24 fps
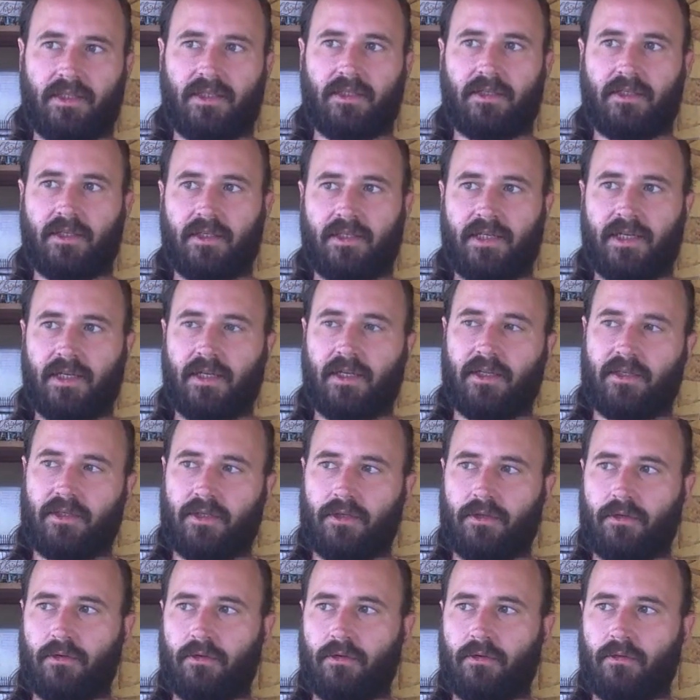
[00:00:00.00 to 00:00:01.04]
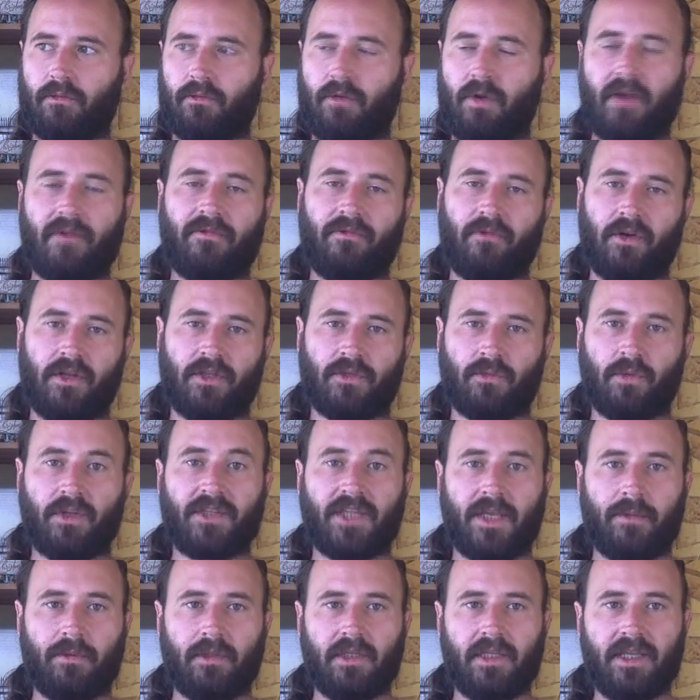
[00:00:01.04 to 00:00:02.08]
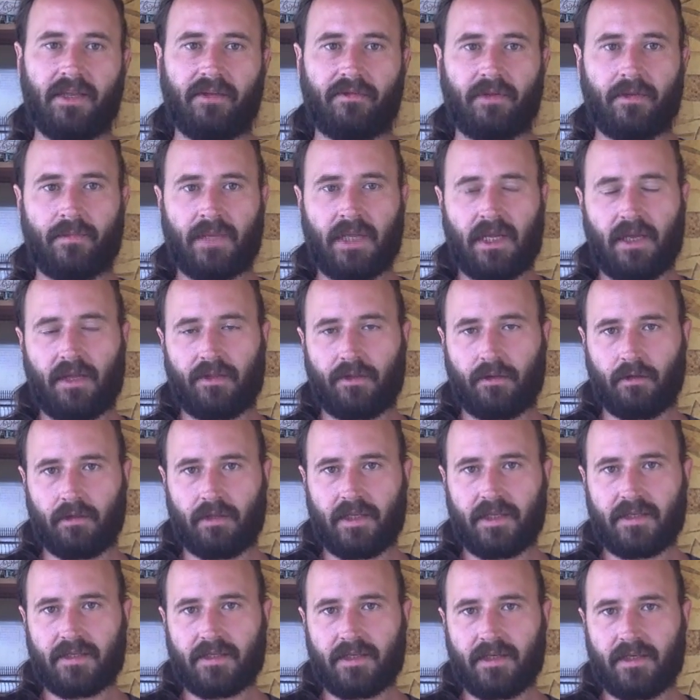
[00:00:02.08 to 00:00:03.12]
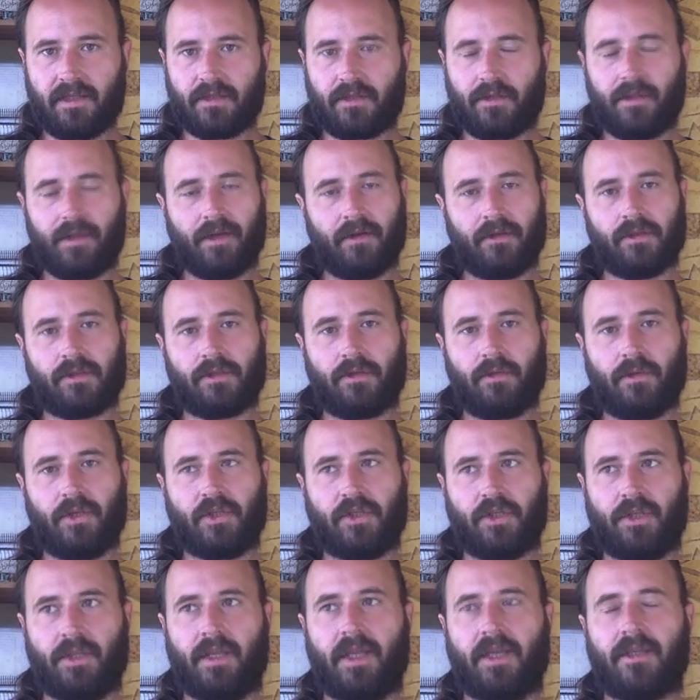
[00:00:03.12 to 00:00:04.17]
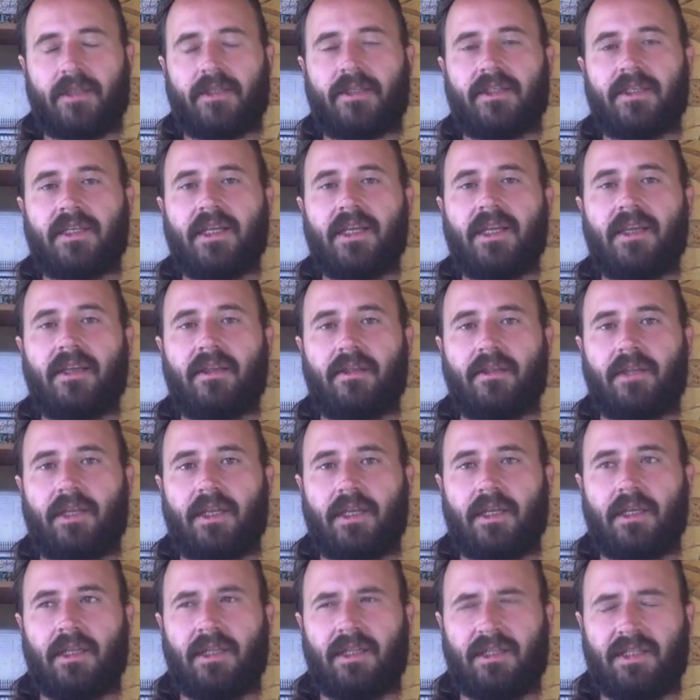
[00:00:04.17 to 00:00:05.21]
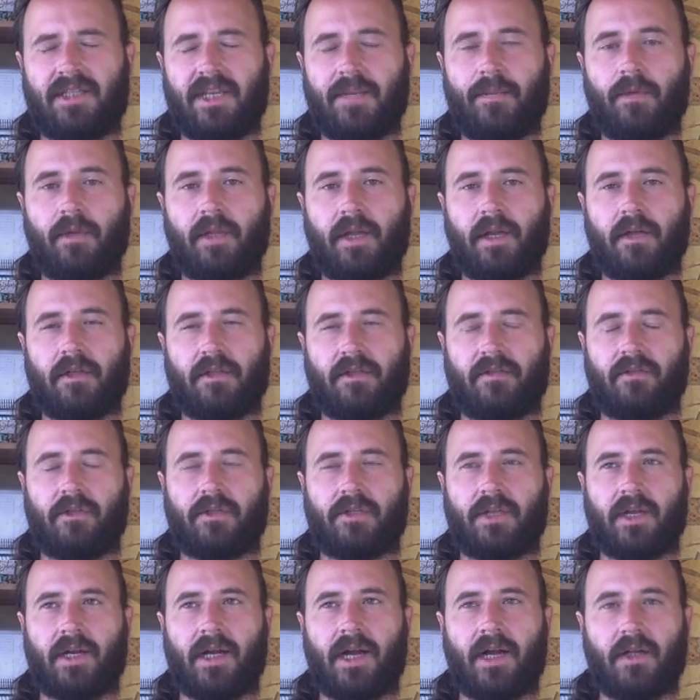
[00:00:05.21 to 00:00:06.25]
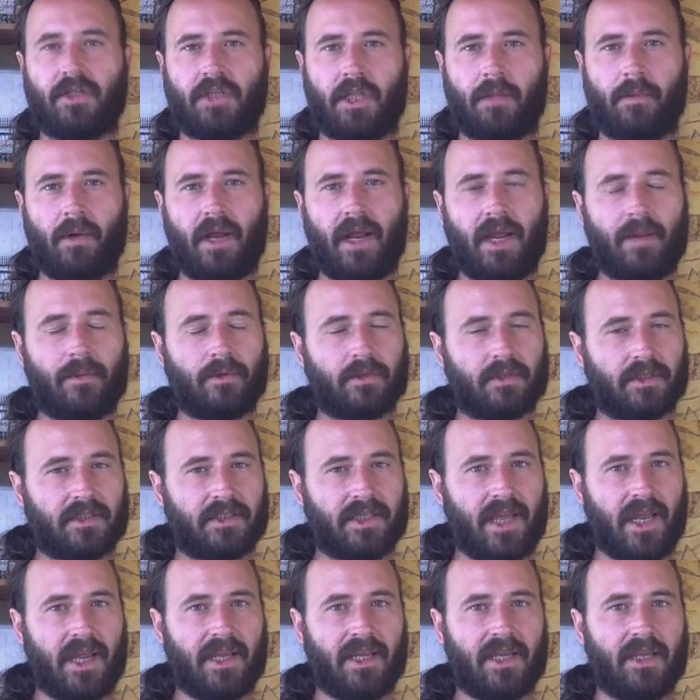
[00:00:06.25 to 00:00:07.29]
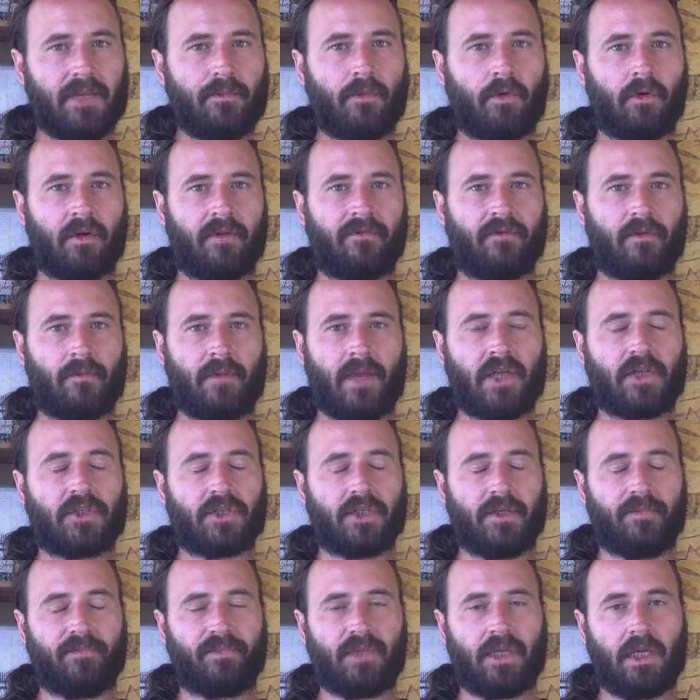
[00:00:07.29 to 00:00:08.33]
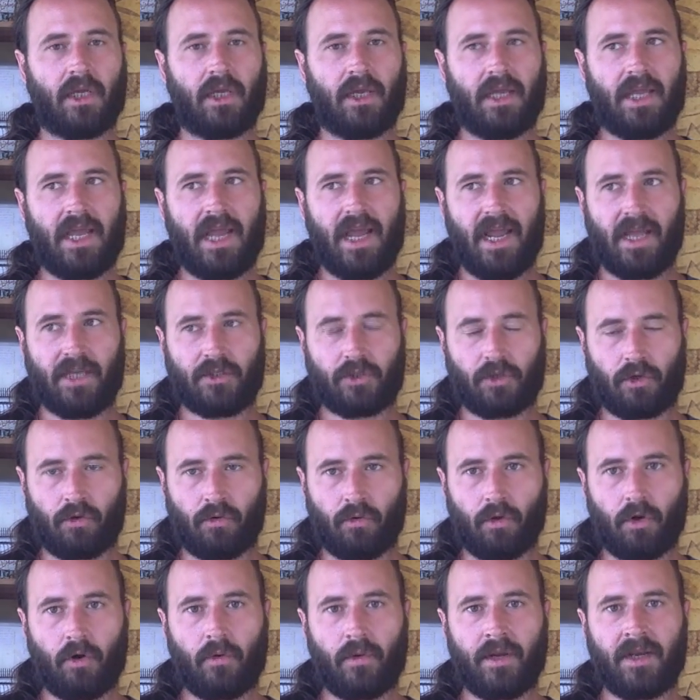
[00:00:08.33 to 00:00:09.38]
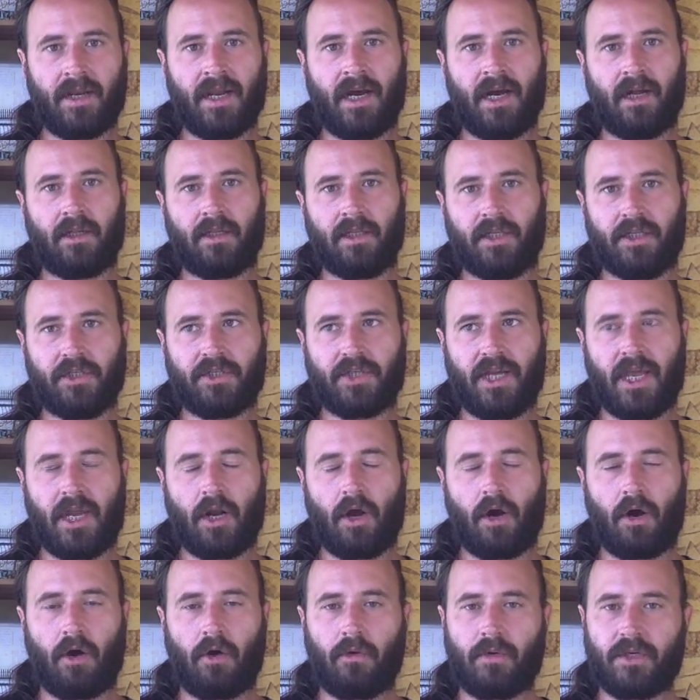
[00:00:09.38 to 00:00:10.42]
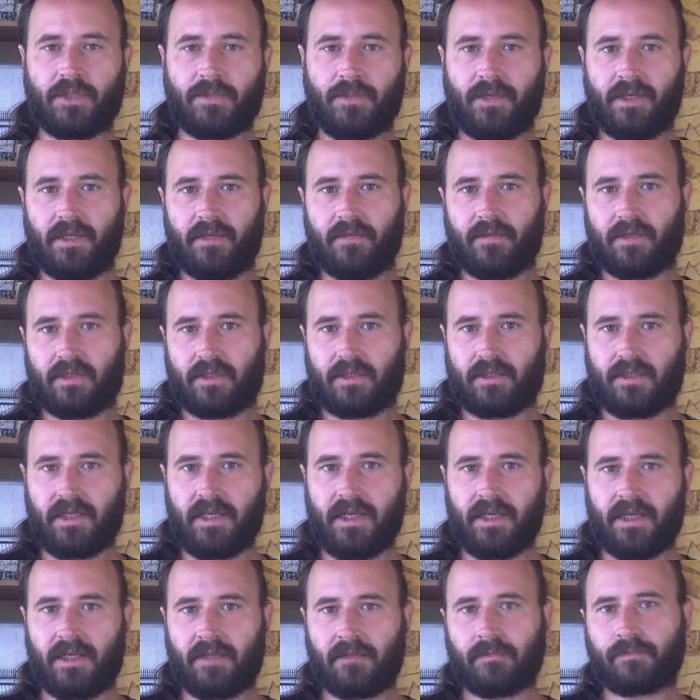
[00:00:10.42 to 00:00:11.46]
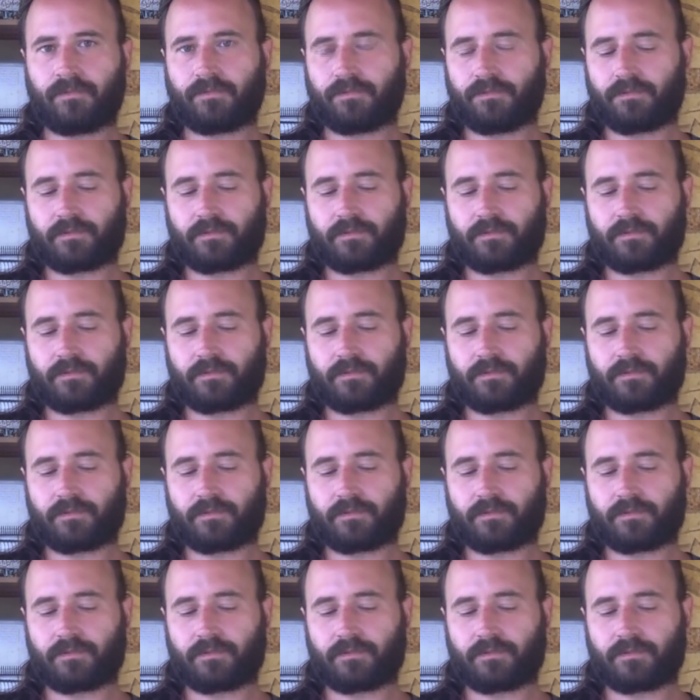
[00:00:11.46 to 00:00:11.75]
to reference what they believe. They're listening to their intuition. They see the deeper layers of their psychology. They're able to take in more information and to grow in knowledge, and always be seeing